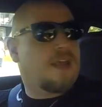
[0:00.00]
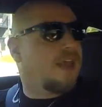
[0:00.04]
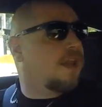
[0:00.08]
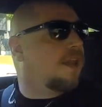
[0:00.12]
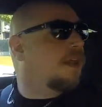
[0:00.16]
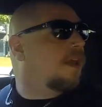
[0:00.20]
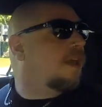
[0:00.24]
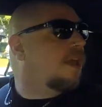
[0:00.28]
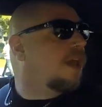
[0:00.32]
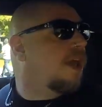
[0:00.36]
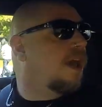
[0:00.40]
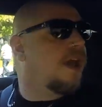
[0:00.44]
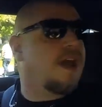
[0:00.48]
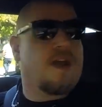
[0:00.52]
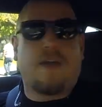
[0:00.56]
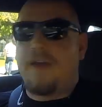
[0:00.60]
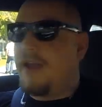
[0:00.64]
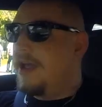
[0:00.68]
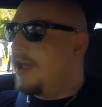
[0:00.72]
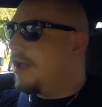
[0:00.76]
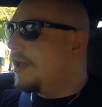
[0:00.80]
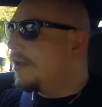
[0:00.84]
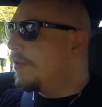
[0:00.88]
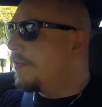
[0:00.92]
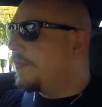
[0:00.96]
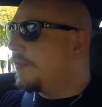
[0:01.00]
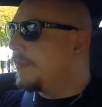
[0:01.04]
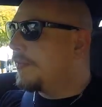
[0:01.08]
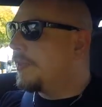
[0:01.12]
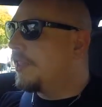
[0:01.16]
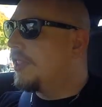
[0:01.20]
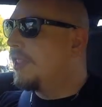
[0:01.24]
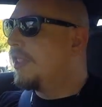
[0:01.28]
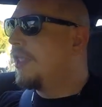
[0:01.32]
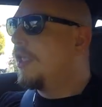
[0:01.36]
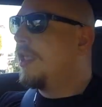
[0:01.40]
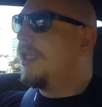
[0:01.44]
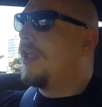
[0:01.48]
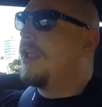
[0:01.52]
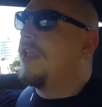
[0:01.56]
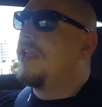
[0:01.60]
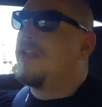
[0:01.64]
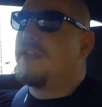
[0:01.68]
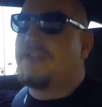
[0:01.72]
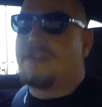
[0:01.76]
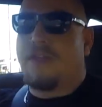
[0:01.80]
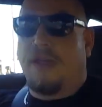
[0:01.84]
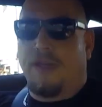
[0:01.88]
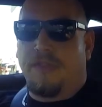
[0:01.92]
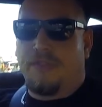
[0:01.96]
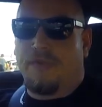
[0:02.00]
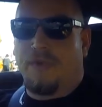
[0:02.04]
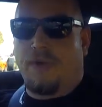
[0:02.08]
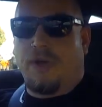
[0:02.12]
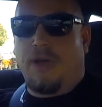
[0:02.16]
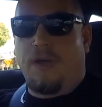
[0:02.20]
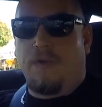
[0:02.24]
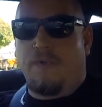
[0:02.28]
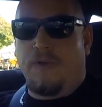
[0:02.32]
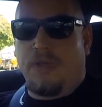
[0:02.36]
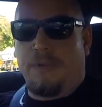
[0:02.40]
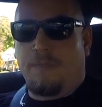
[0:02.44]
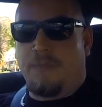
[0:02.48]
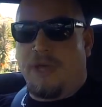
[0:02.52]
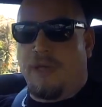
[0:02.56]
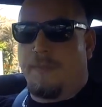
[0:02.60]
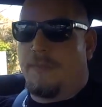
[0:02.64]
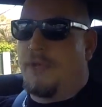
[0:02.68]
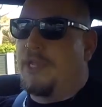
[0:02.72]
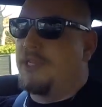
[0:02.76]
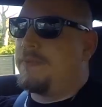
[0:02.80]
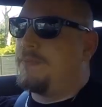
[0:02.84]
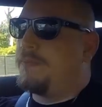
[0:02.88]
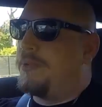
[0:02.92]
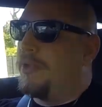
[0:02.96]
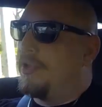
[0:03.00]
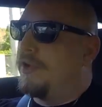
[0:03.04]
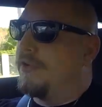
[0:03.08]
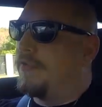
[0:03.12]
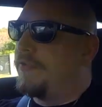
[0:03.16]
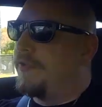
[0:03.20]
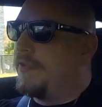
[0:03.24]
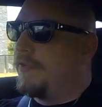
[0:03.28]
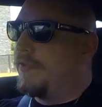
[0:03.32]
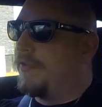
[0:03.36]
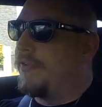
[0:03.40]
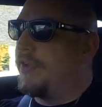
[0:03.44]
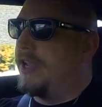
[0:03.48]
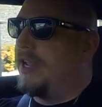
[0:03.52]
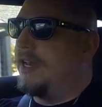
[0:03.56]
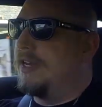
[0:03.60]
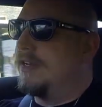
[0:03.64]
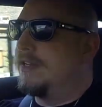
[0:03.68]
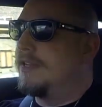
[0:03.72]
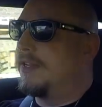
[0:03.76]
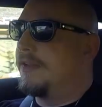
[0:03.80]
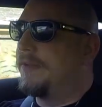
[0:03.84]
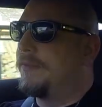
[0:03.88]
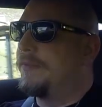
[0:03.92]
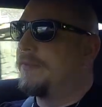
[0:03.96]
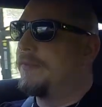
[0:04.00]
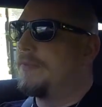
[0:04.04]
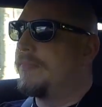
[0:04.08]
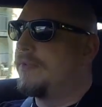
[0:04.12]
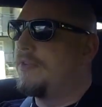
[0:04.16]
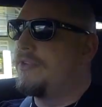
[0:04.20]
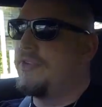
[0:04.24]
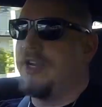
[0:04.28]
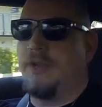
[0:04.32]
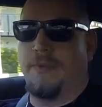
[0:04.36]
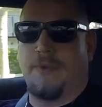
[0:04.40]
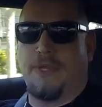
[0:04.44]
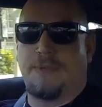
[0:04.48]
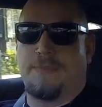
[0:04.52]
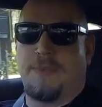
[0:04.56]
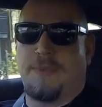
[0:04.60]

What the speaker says: take the car out. So I thought I'd ring my most beautiful friend. She was